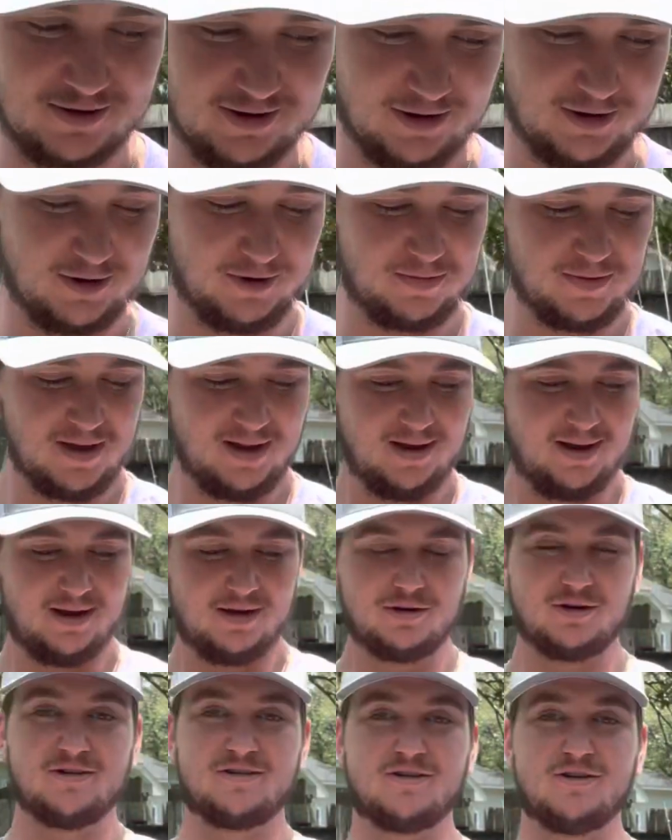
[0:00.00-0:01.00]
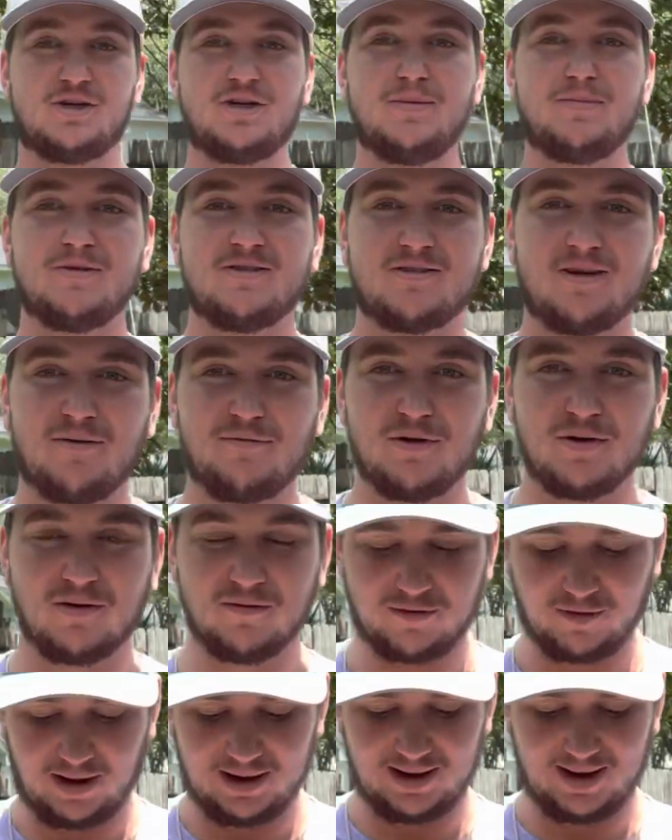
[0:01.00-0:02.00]
I own. Just the cheapest stuff you can
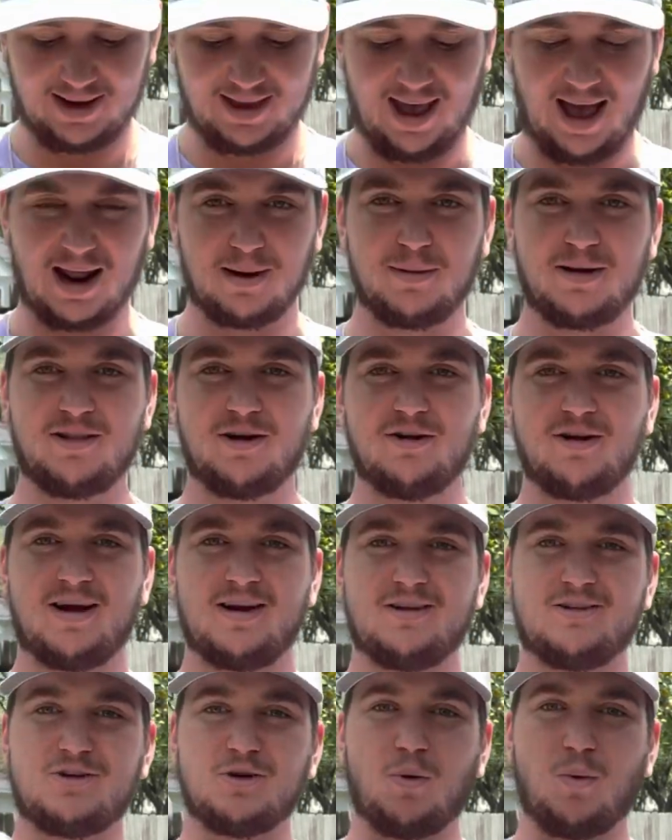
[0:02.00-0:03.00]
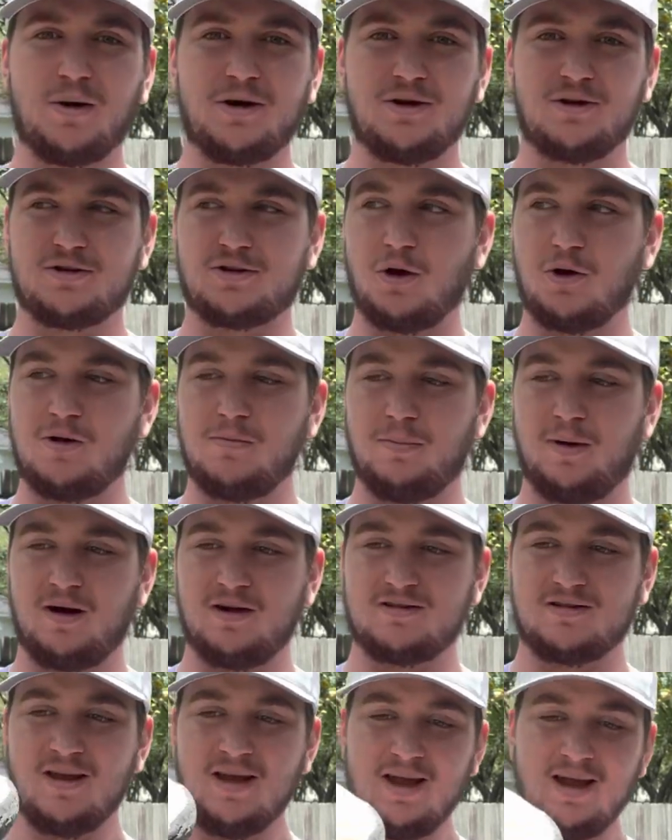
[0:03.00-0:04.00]
find at Academy. They're like 20 or 30
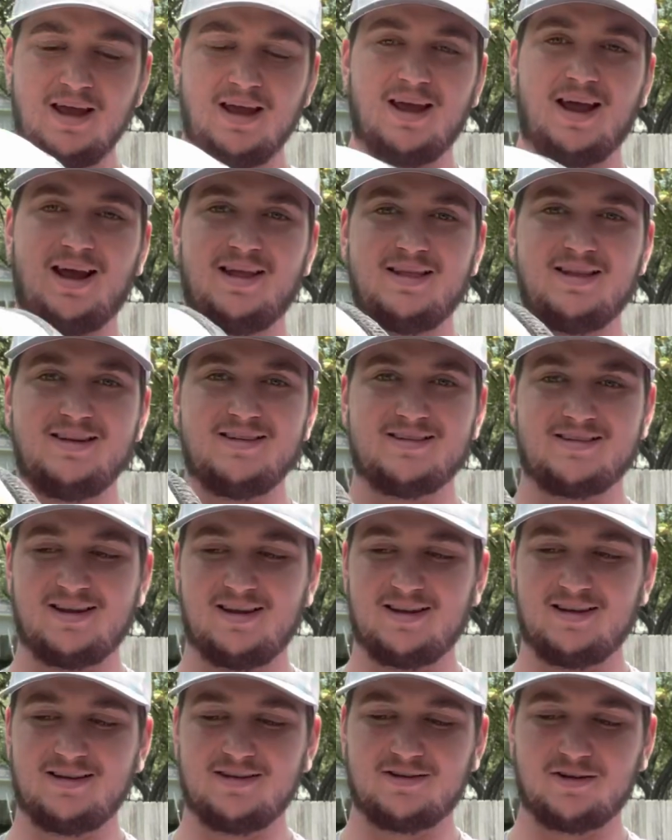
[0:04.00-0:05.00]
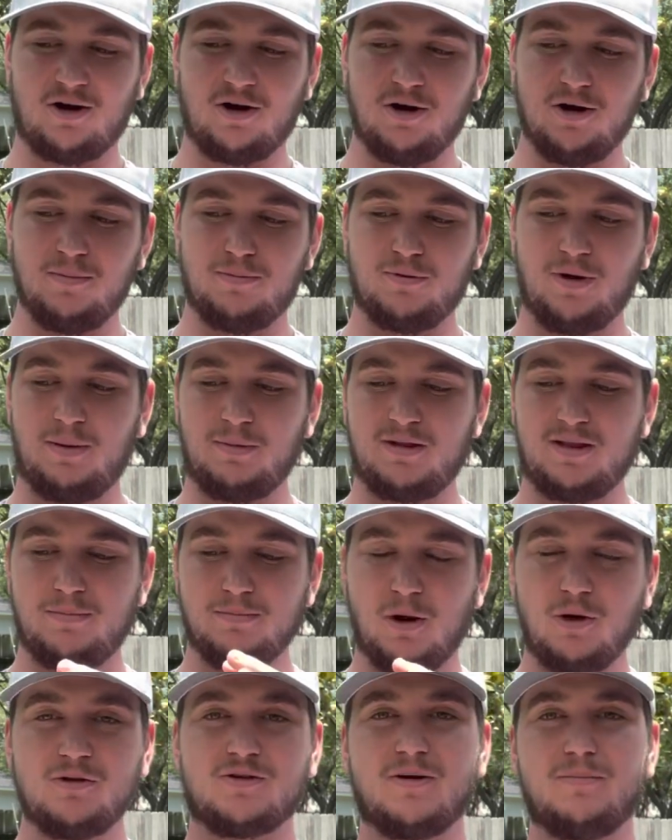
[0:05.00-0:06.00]
bucks. And these things are probably the
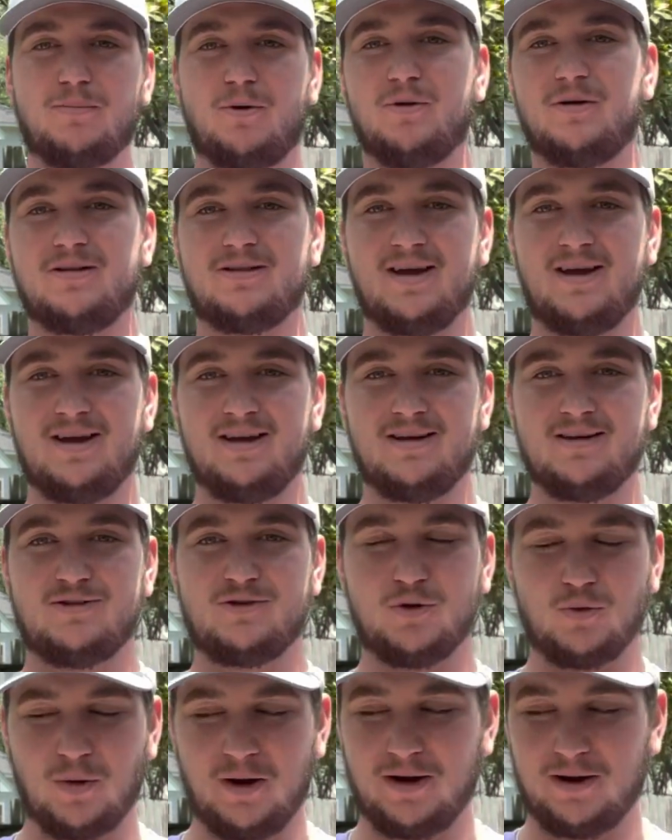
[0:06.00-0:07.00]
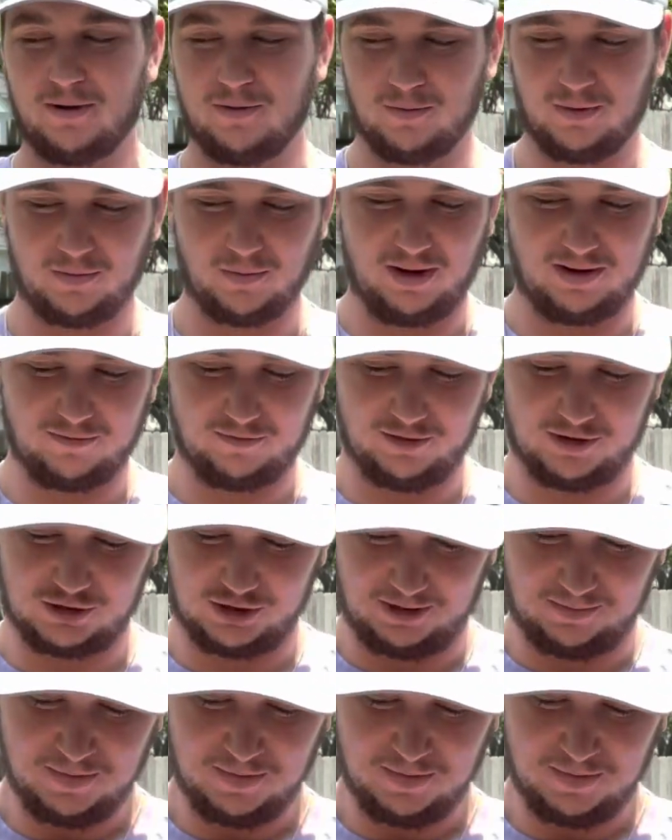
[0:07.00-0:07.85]
most important thing to wear when wade fishing.